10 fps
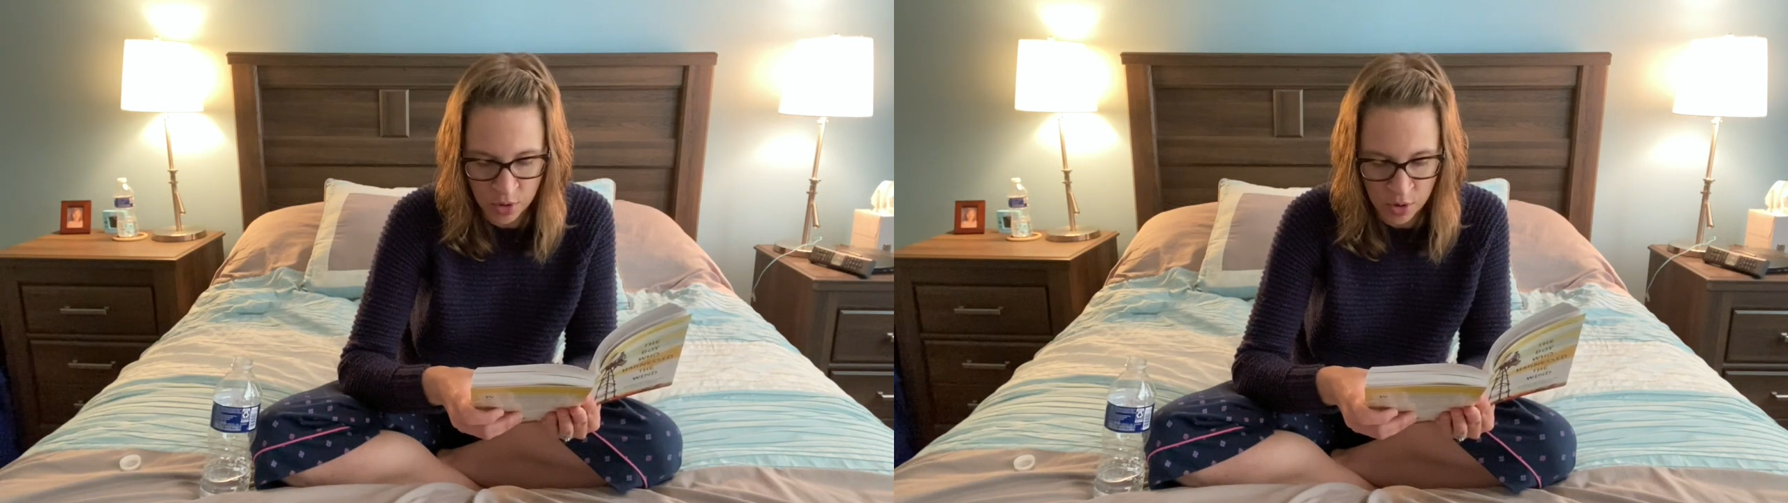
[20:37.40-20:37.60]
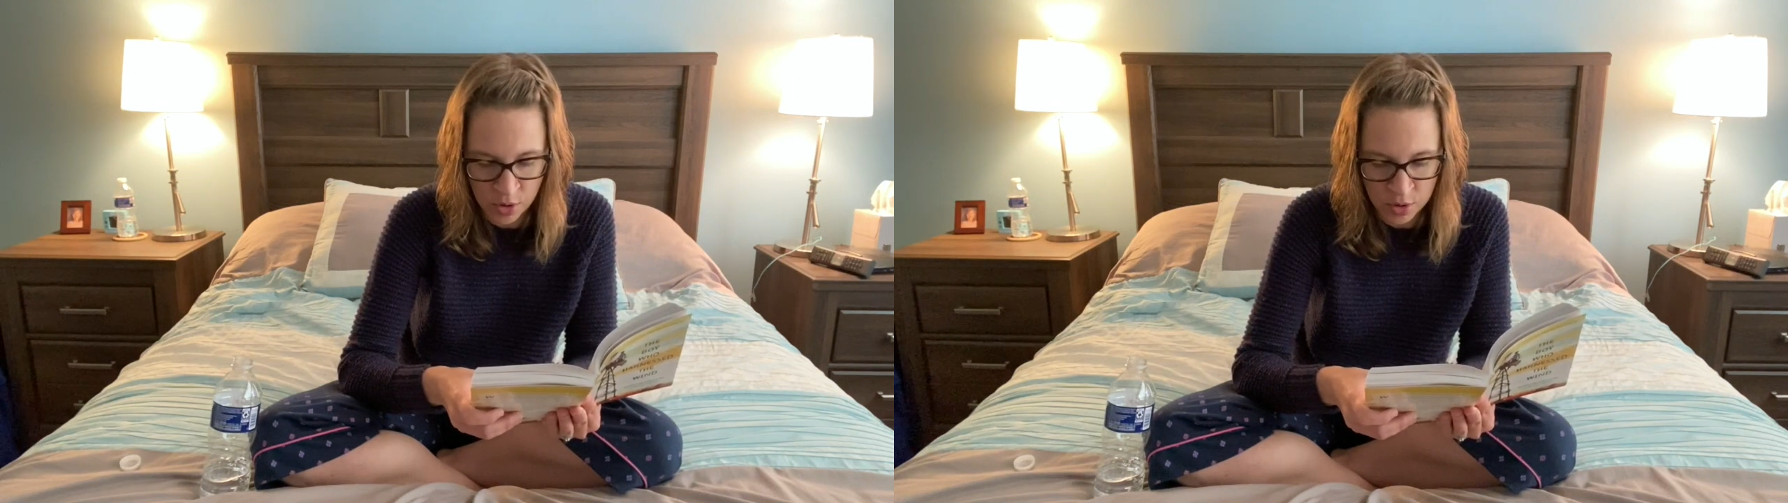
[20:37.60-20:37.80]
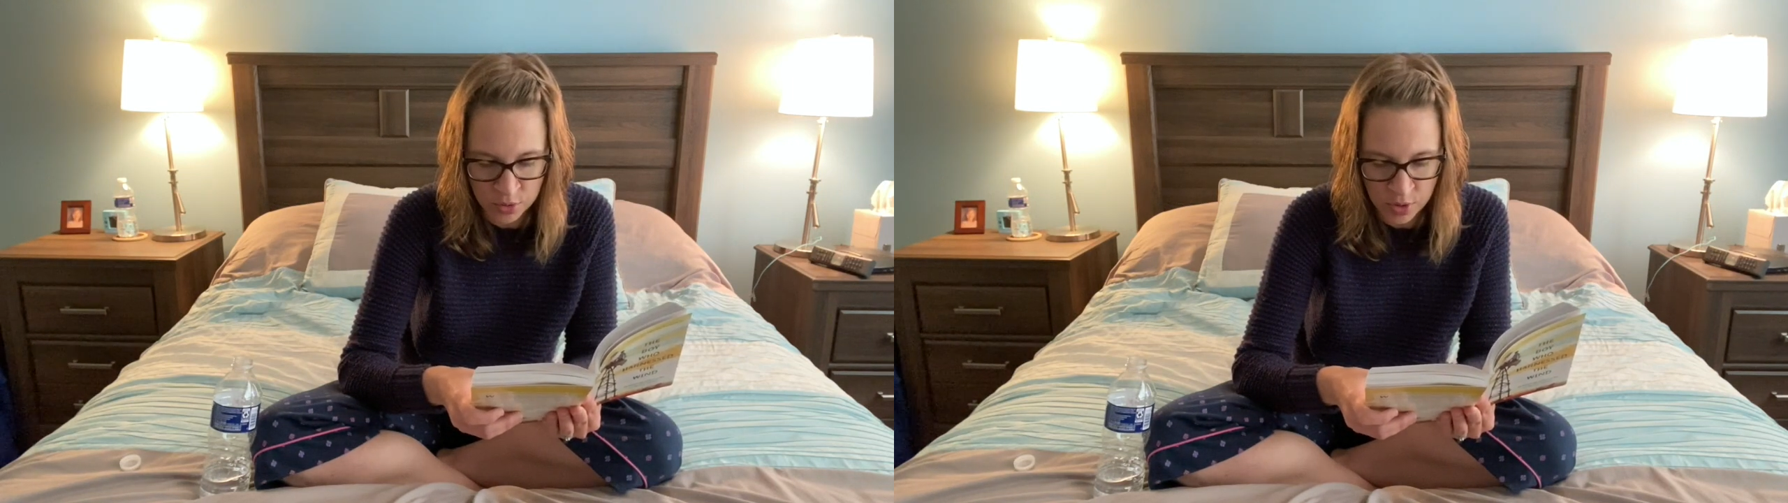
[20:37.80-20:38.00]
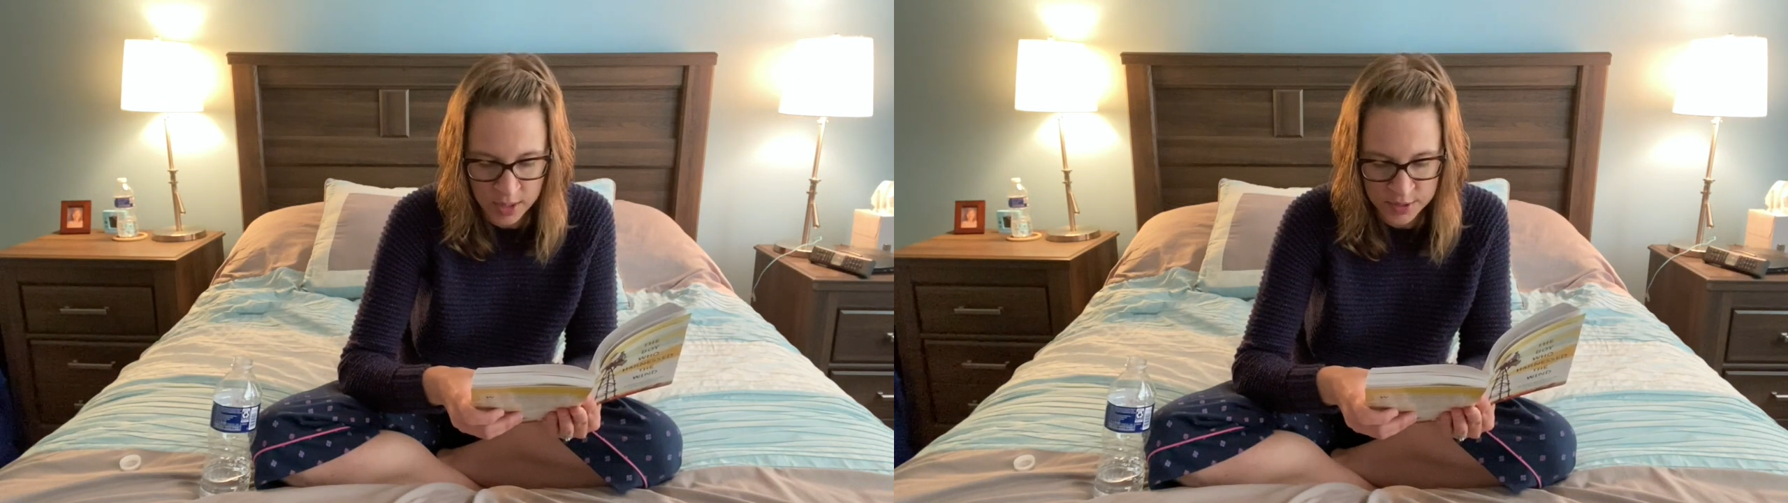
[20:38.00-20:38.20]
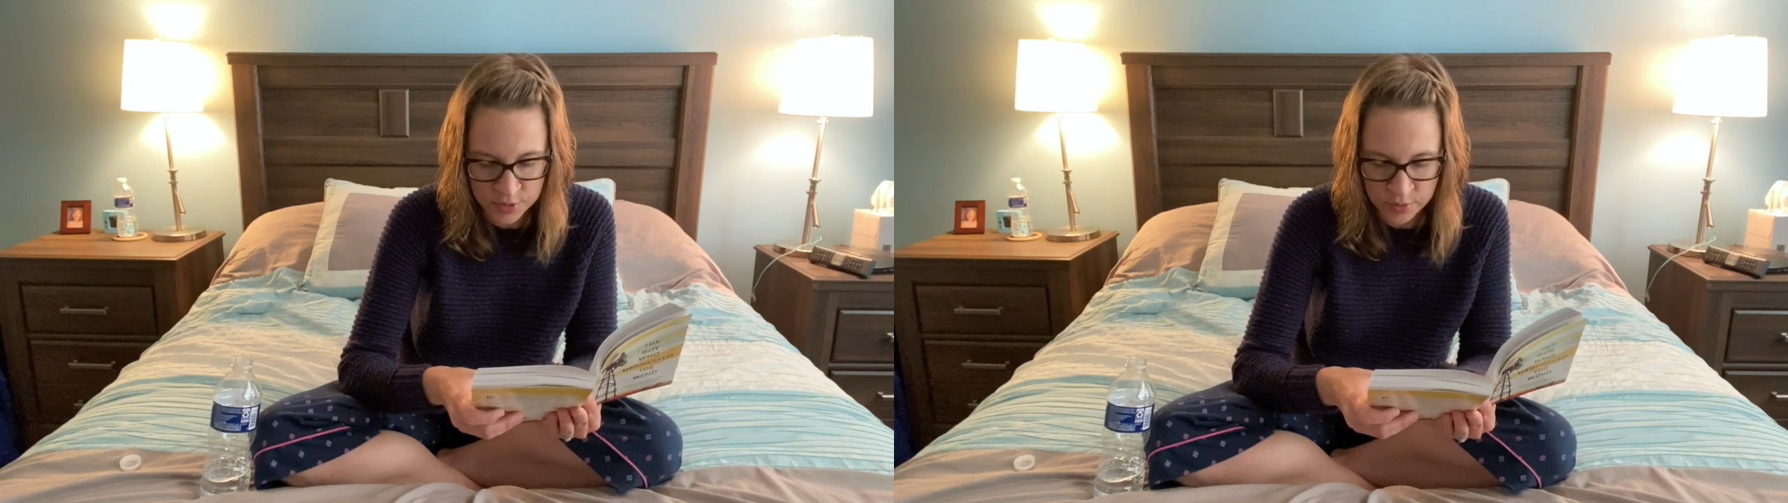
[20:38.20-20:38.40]
All
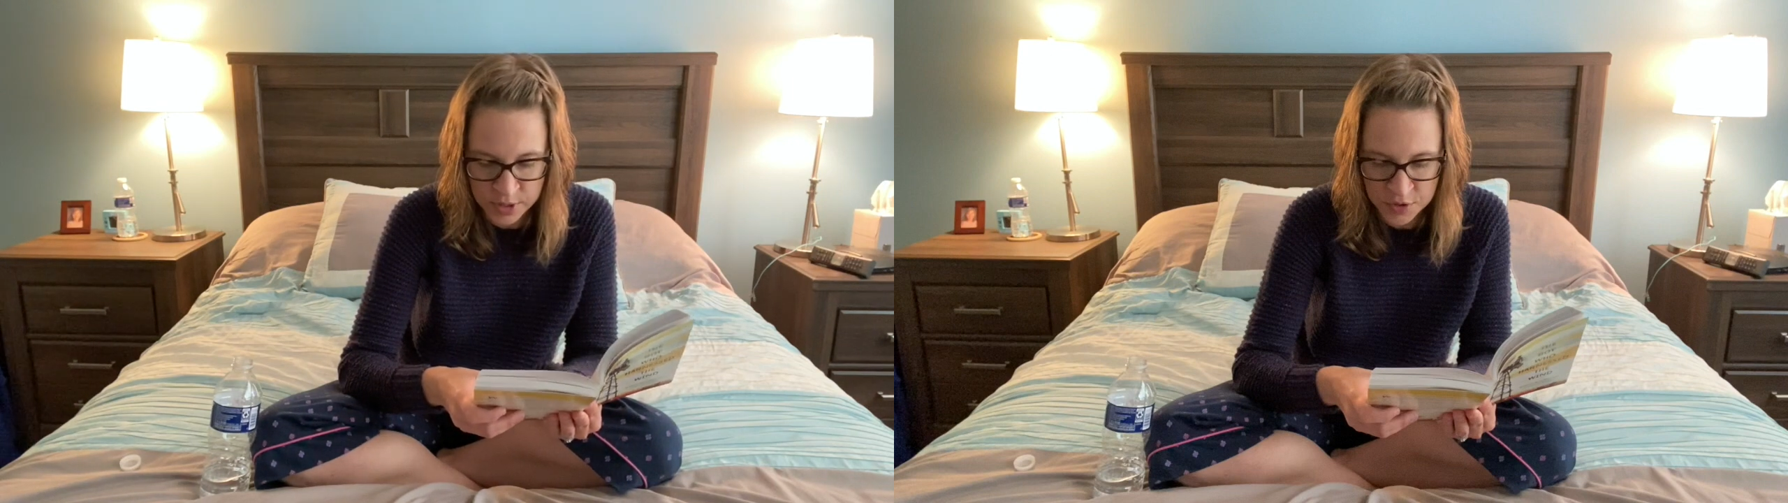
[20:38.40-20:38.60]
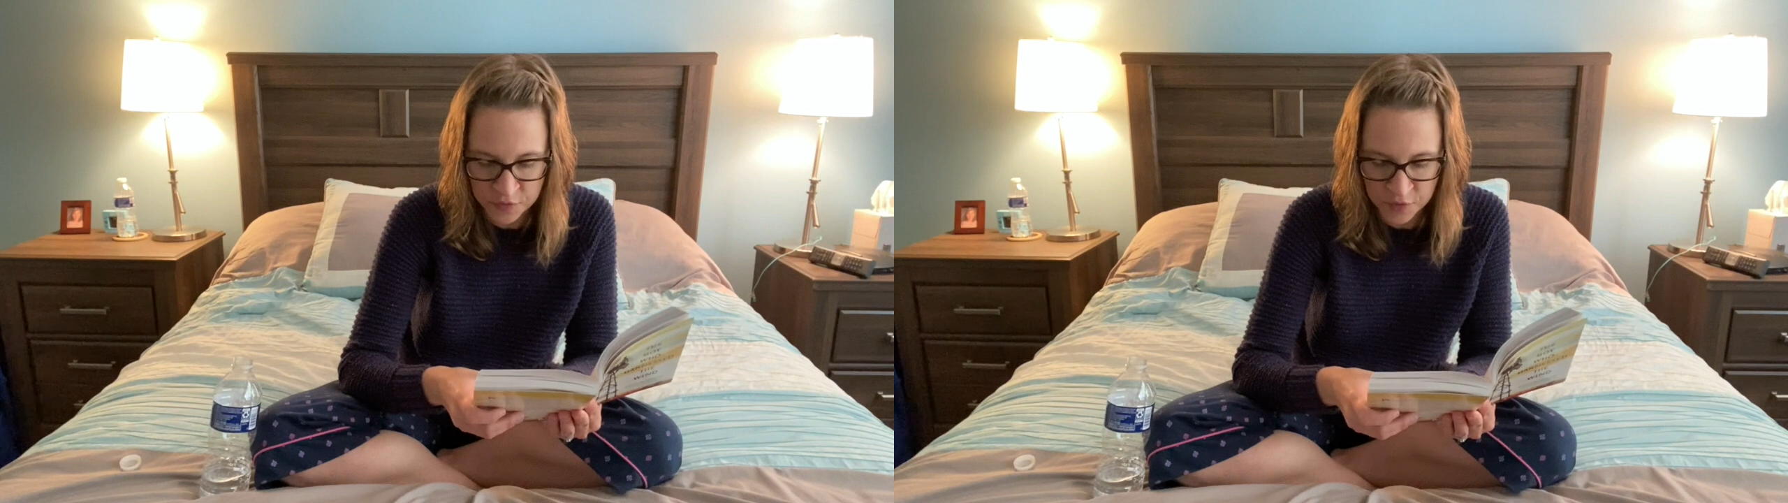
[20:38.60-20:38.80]
across the region,